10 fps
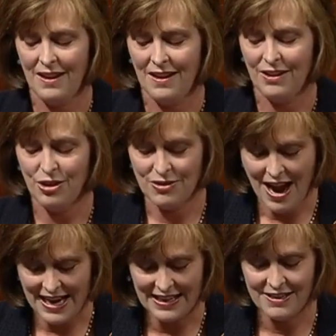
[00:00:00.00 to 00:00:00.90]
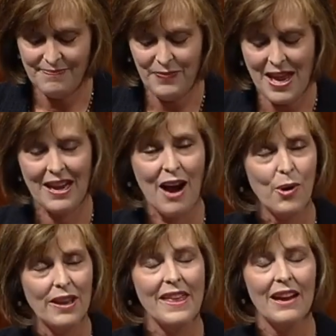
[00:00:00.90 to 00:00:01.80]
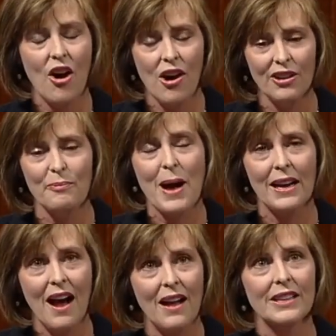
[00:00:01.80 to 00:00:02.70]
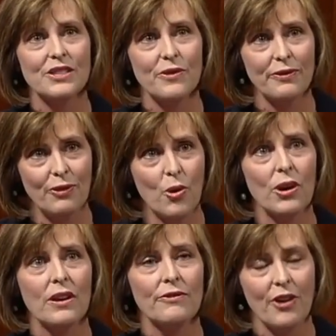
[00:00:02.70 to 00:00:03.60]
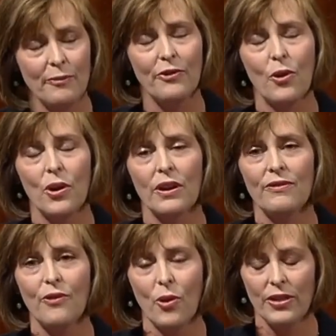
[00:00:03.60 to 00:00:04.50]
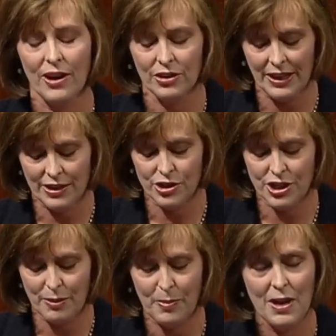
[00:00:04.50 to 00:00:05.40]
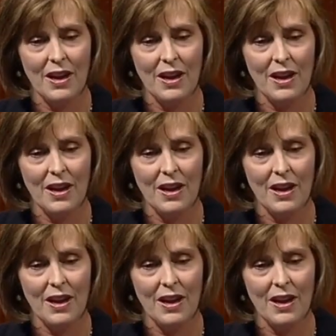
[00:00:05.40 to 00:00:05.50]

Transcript: united, and I want to thank all of my colleagues from Florida for their leadership